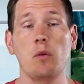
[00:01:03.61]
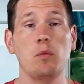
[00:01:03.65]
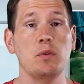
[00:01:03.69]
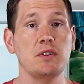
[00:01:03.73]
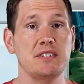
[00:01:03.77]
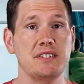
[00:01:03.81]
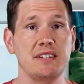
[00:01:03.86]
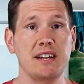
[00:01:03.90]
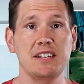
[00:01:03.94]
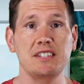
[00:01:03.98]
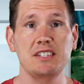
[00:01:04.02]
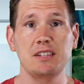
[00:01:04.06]
And
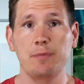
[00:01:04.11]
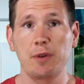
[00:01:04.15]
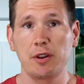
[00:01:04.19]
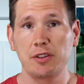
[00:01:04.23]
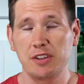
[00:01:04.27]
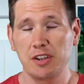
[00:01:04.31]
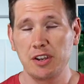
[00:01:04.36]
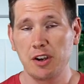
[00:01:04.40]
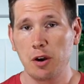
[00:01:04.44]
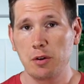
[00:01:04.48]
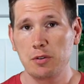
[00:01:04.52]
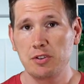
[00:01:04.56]
what's nice about
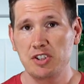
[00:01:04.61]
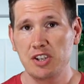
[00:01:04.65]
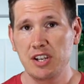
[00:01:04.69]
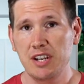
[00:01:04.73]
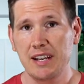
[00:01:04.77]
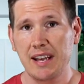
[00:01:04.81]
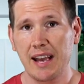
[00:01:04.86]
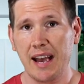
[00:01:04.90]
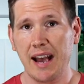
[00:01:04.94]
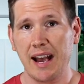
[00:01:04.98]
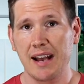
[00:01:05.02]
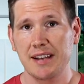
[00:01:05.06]
the O G
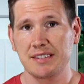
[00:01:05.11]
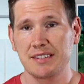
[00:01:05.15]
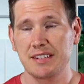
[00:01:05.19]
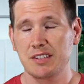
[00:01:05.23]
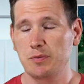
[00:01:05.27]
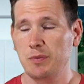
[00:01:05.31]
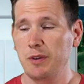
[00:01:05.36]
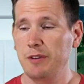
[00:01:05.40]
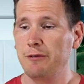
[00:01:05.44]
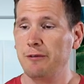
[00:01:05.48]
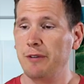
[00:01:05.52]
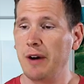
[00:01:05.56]
cast
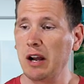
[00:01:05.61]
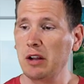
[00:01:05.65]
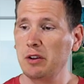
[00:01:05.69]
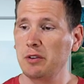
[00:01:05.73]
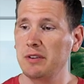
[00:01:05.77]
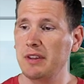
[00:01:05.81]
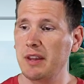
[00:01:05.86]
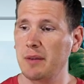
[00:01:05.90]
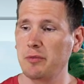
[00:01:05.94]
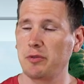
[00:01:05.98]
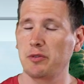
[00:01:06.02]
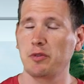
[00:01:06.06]
is we
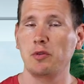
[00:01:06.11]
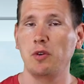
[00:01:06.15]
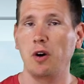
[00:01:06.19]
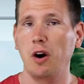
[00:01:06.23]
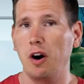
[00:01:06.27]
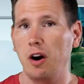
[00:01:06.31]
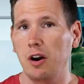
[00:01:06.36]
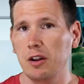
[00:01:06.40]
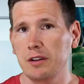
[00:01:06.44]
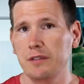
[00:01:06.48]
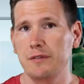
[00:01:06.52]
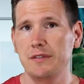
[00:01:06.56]
follow them through
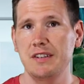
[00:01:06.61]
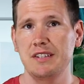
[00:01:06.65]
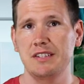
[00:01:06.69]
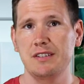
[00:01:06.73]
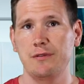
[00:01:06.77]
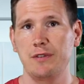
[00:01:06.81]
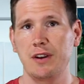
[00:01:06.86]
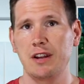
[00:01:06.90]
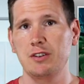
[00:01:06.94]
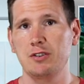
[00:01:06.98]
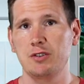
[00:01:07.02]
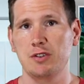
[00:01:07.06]
all of these
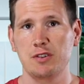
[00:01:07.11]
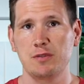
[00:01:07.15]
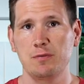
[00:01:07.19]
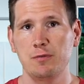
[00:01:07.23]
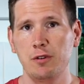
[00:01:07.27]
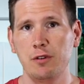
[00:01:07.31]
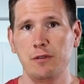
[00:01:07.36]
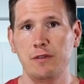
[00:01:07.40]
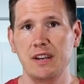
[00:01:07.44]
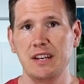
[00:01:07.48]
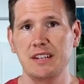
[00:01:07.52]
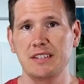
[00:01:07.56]
Avengers
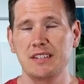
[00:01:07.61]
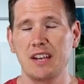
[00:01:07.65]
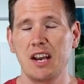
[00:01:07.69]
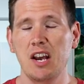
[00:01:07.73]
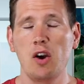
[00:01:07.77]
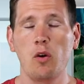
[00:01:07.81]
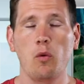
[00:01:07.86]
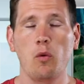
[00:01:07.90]
movies,